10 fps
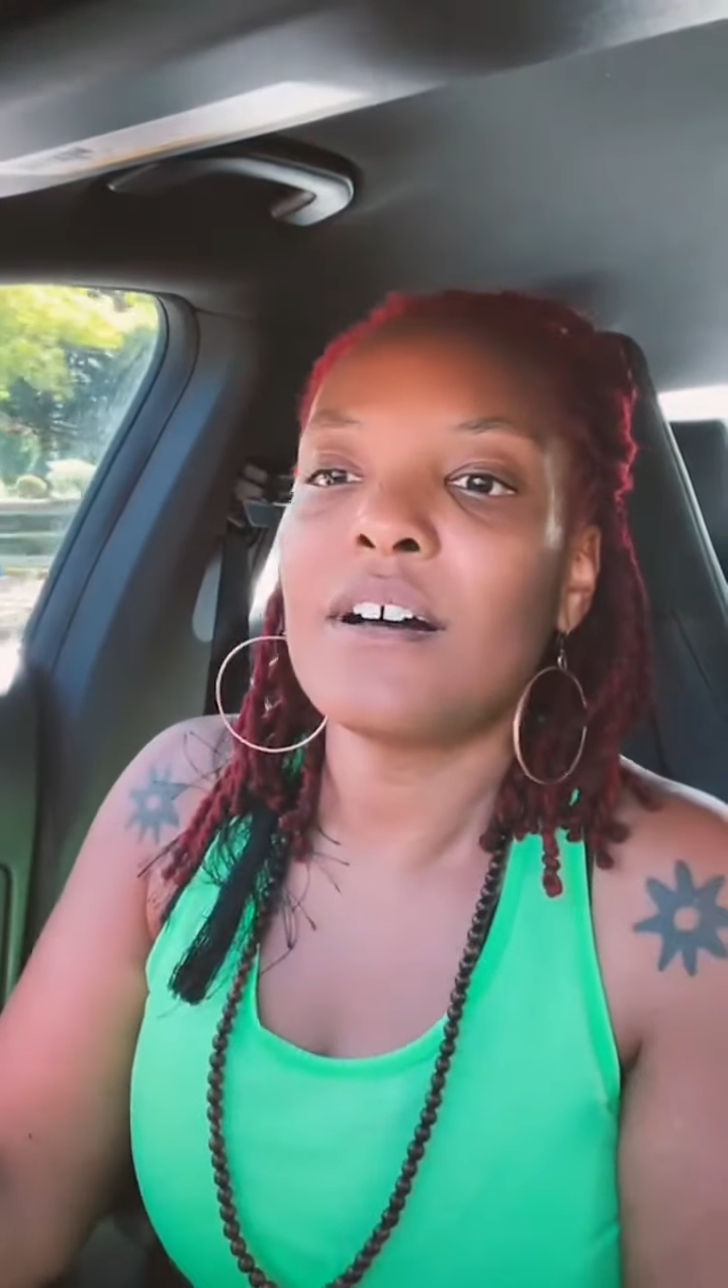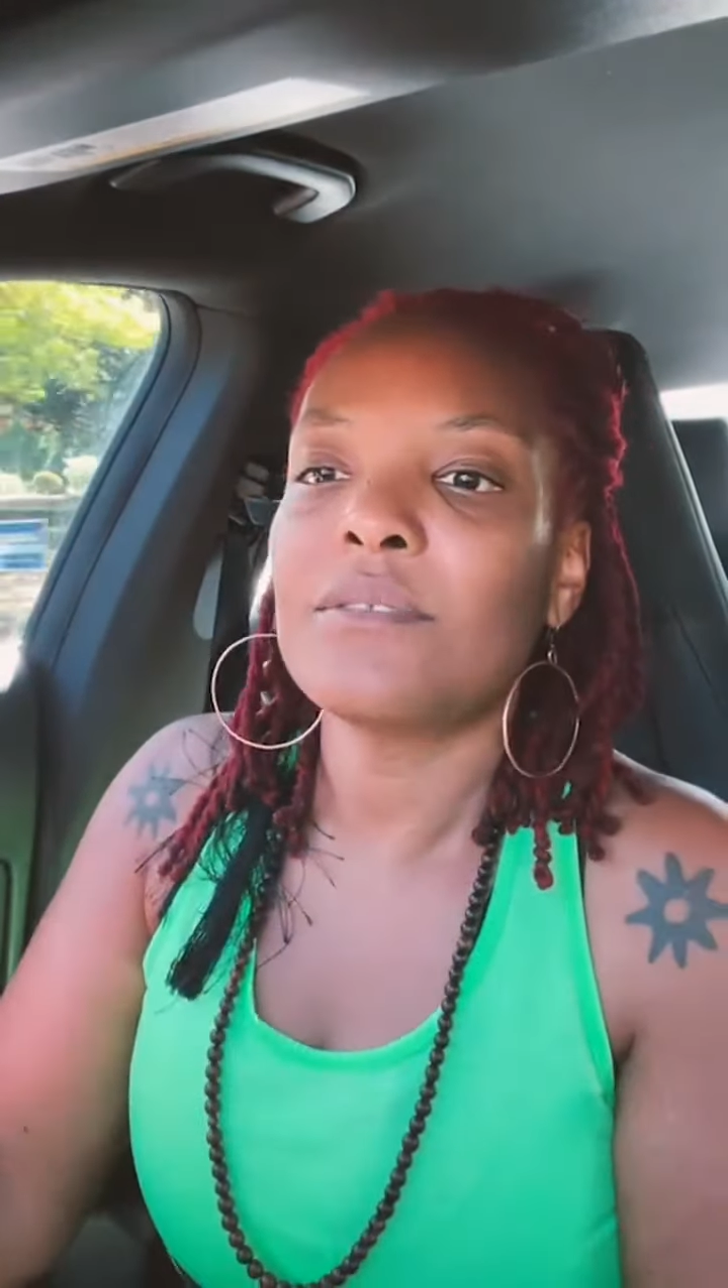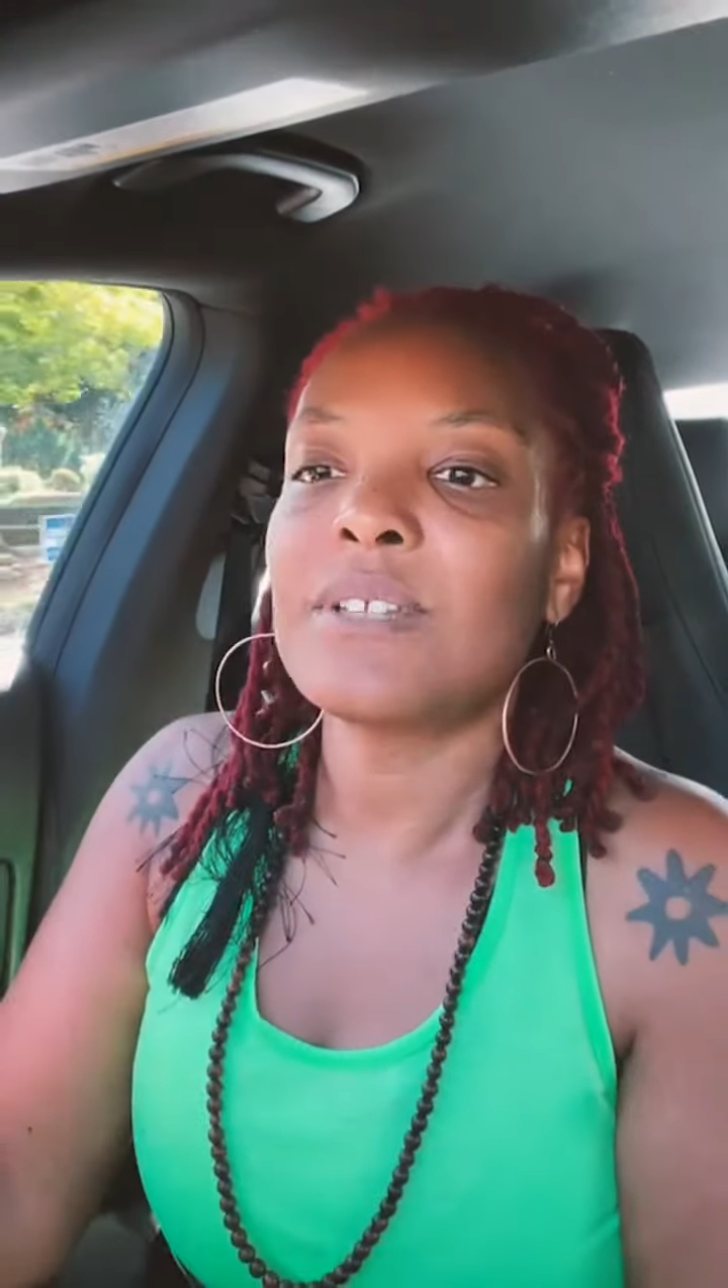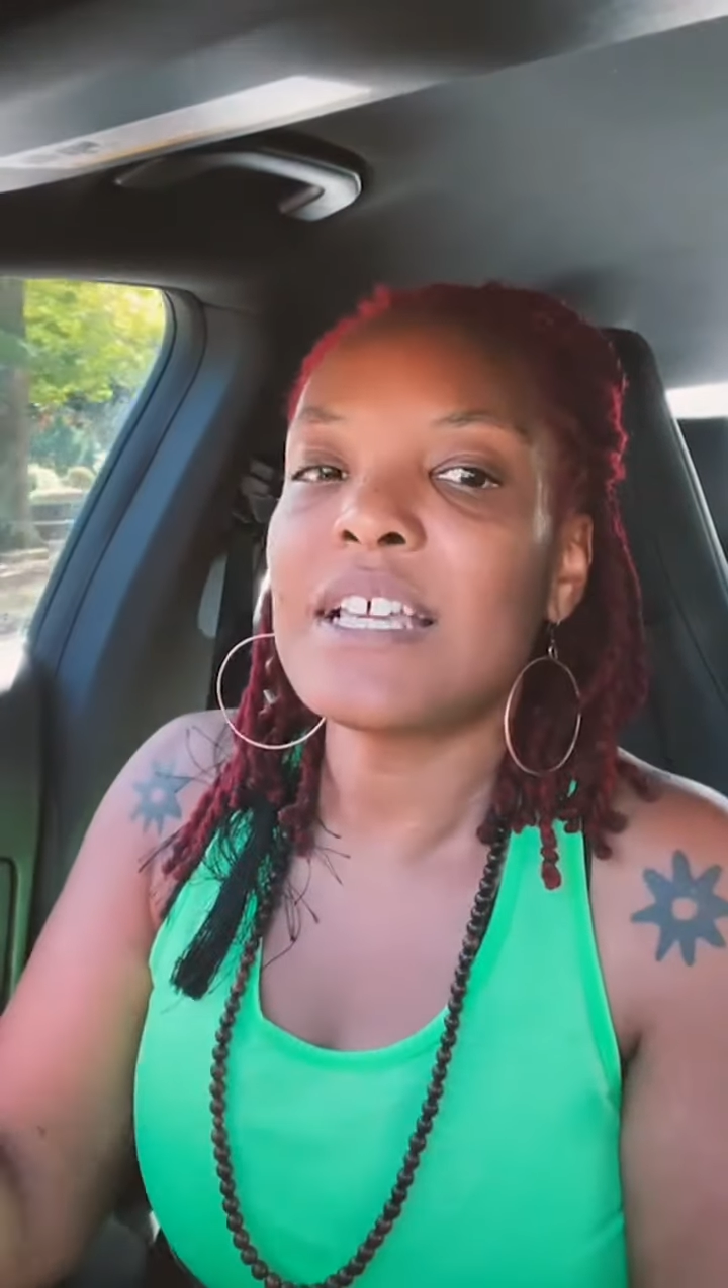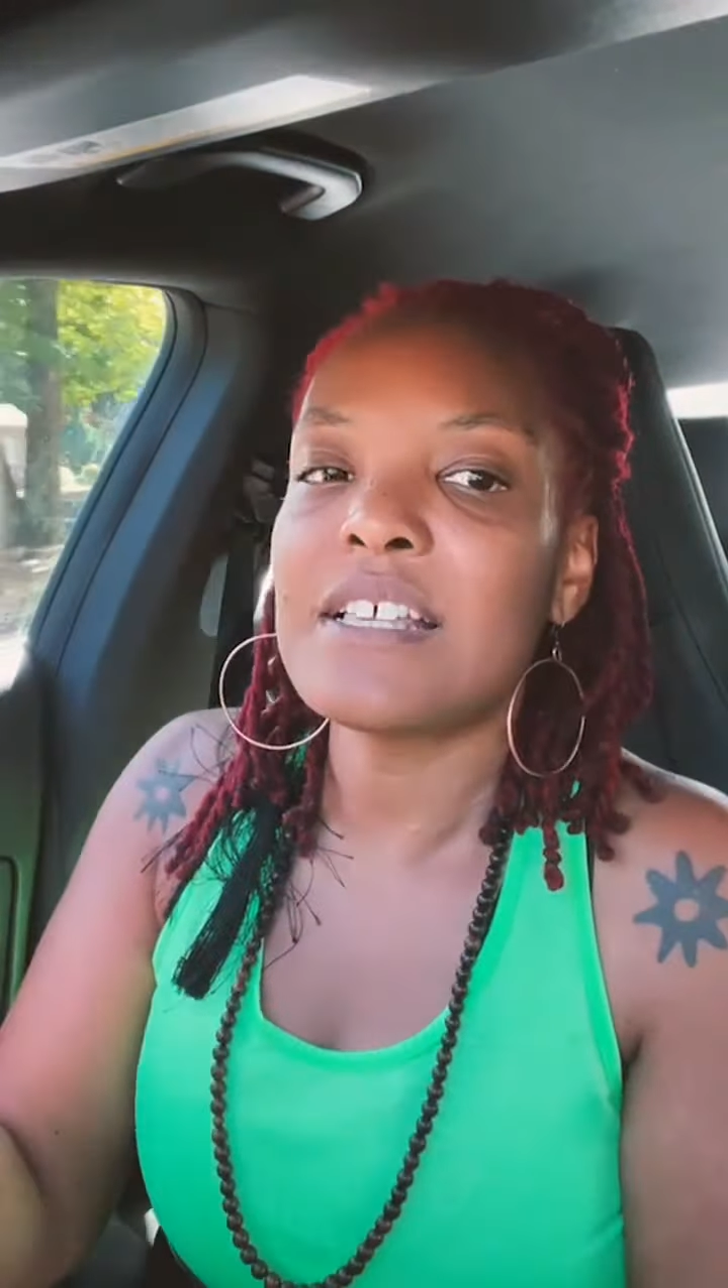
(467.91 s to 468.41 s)

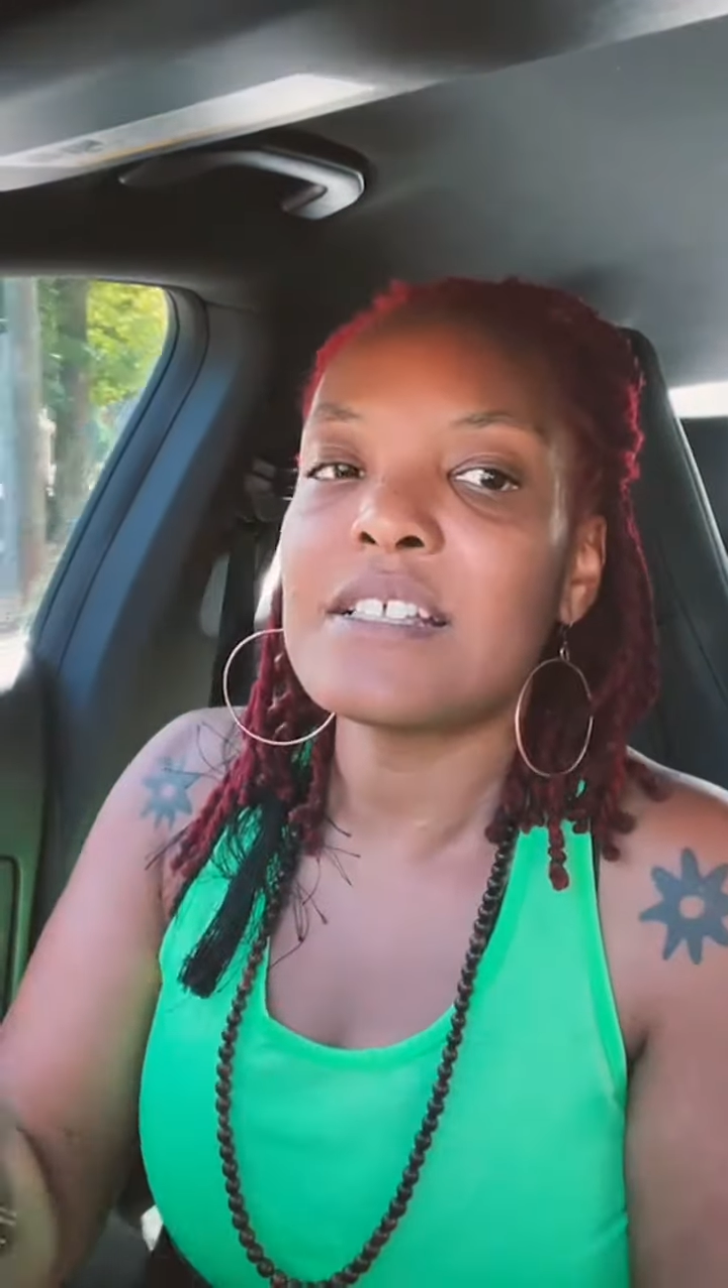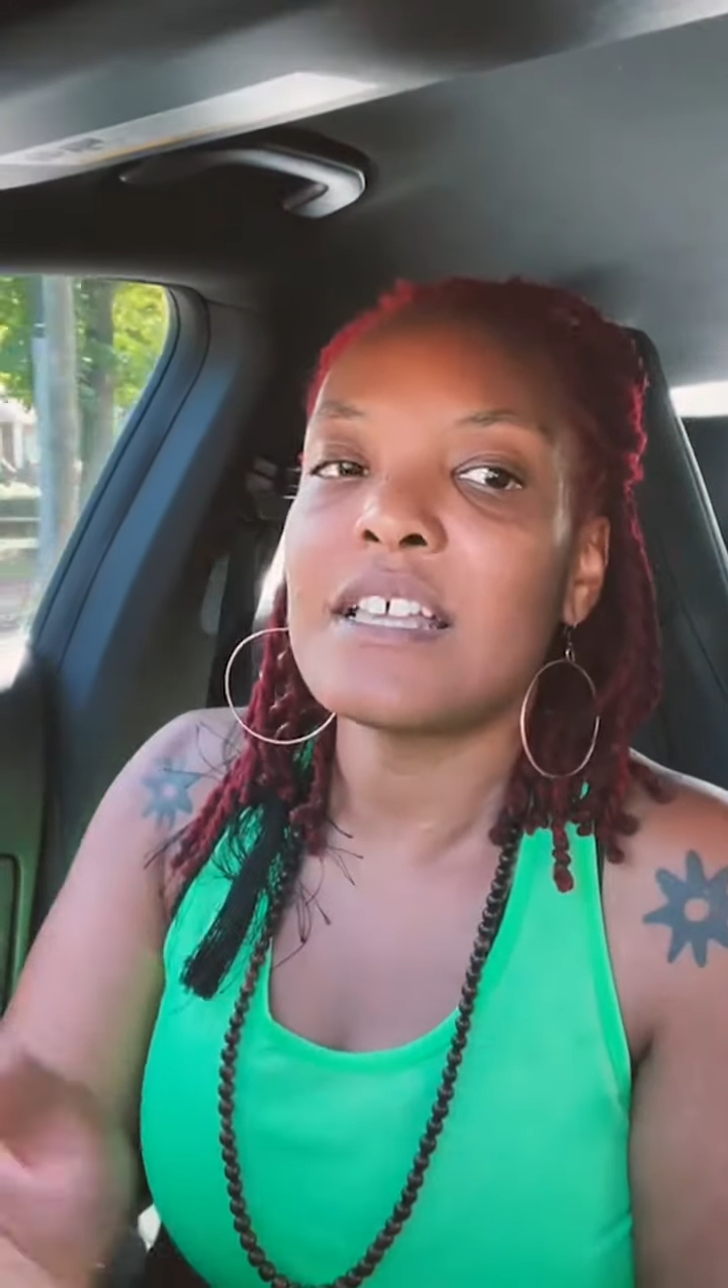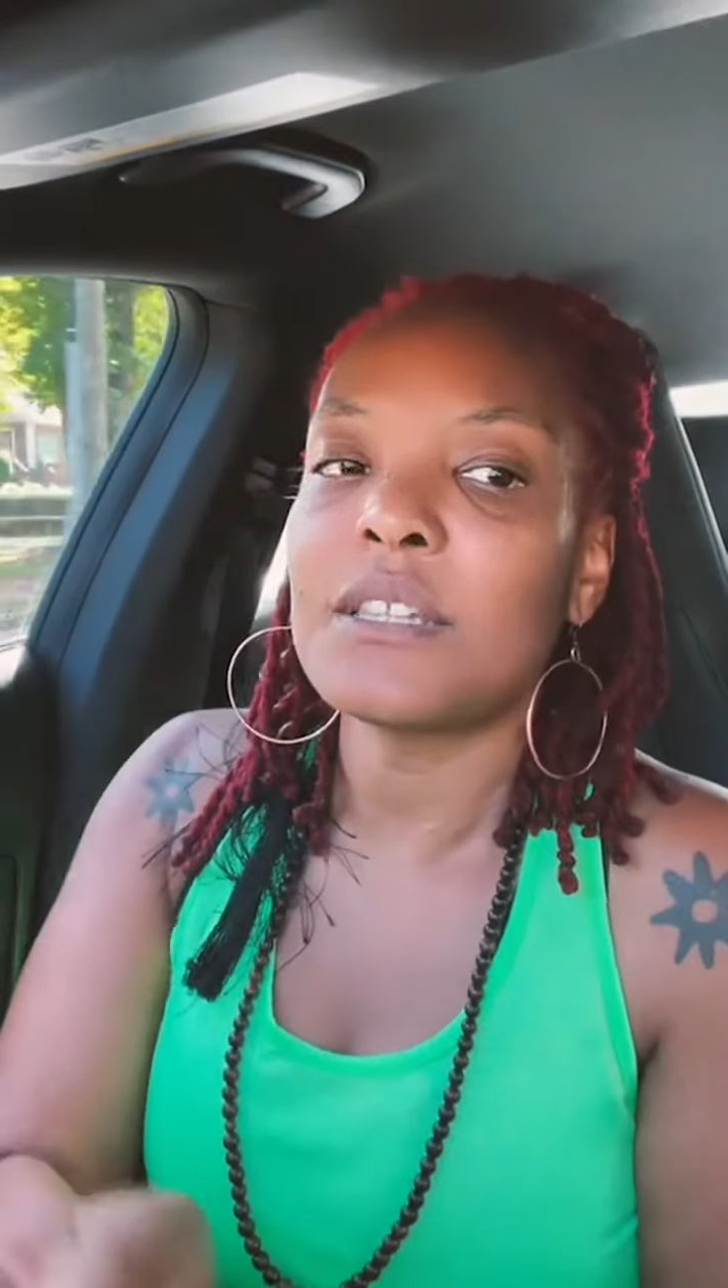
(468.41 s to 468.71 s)
things in